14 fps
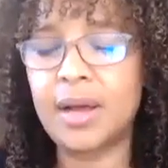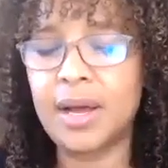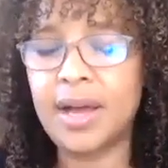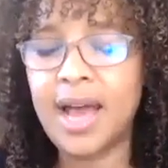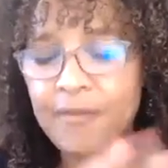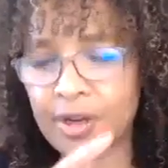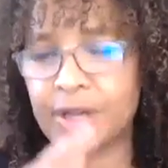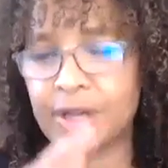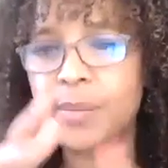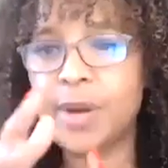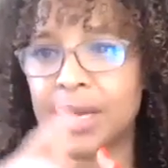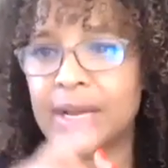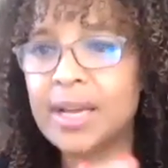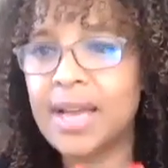African
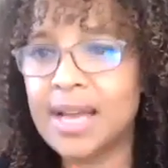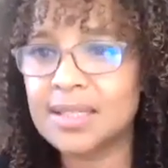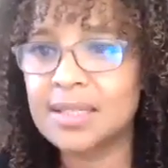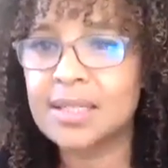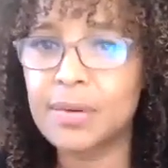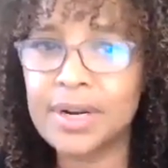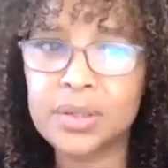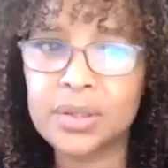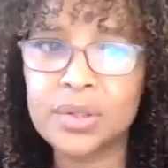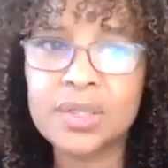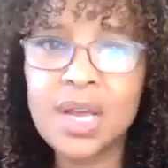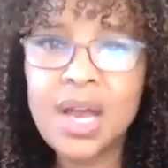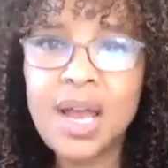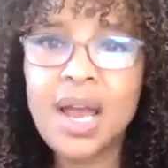American casting directors,
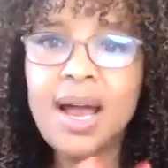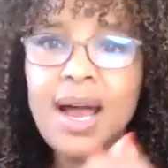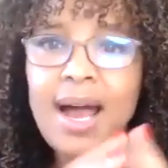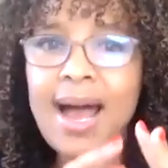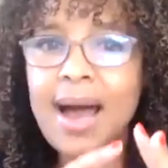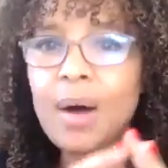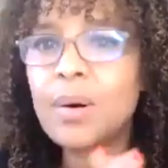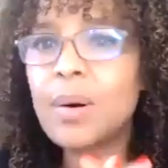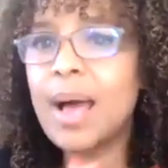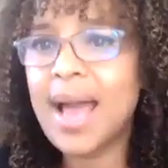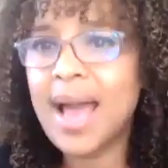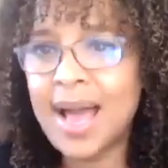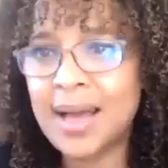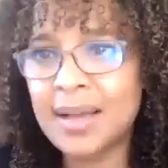how
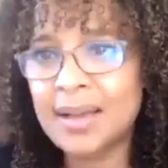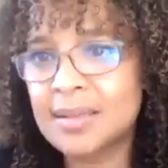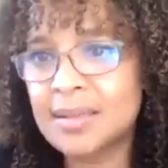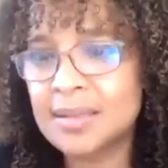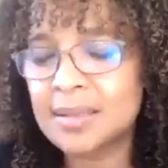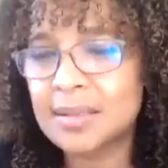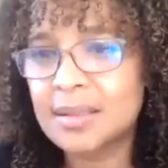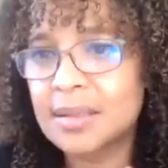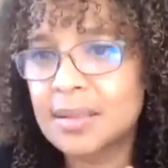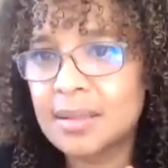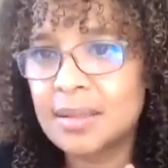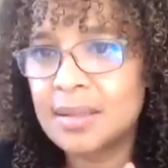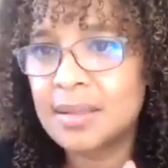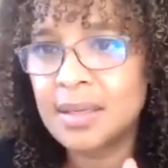has
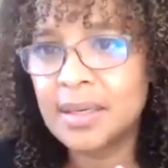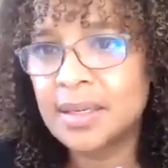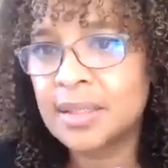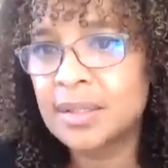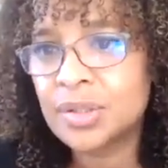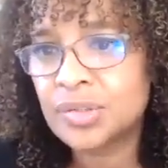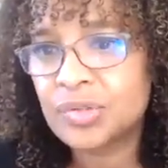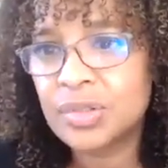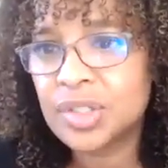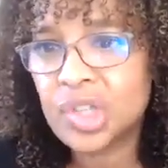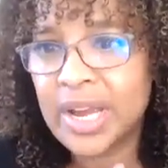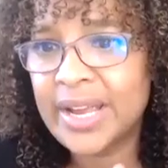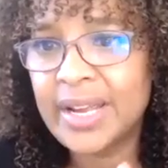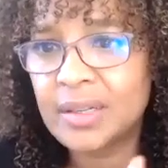the industry
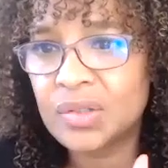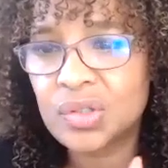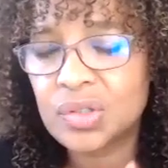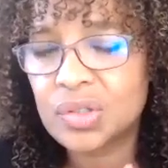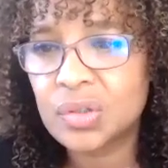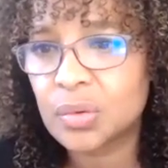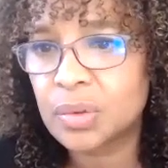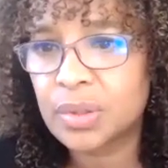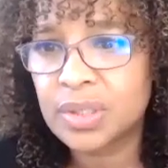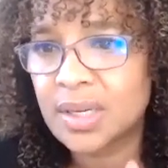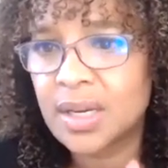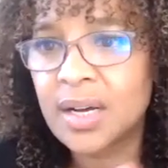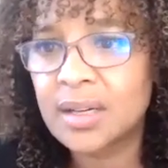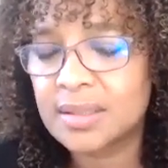changed towards
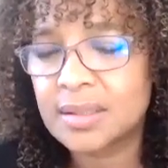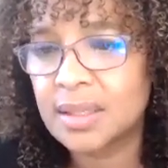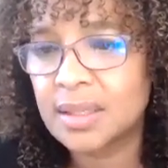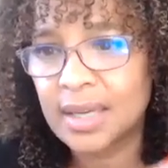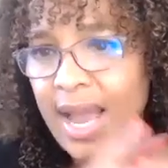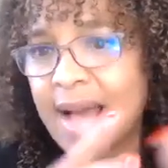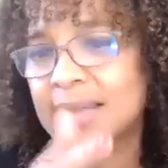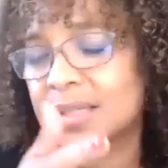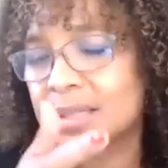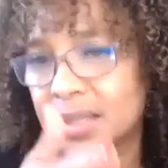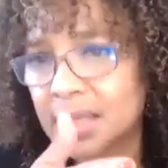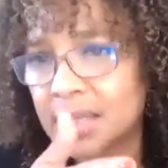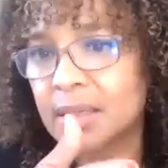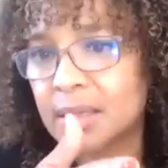us and
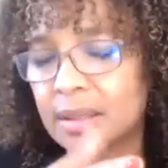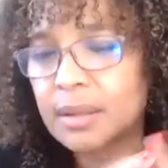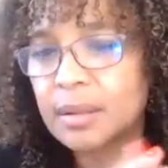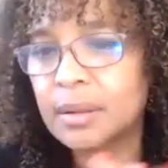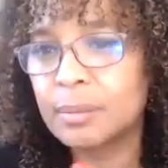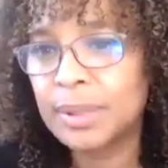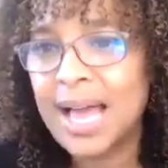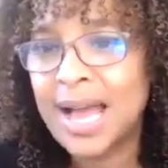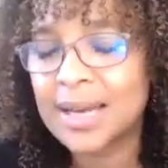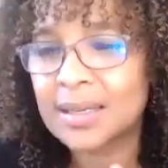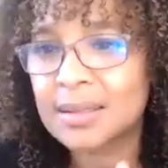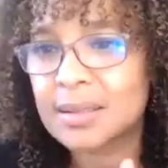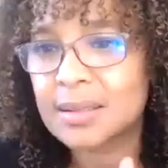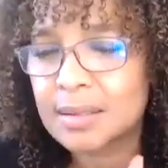casting
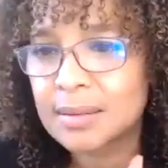Blacks?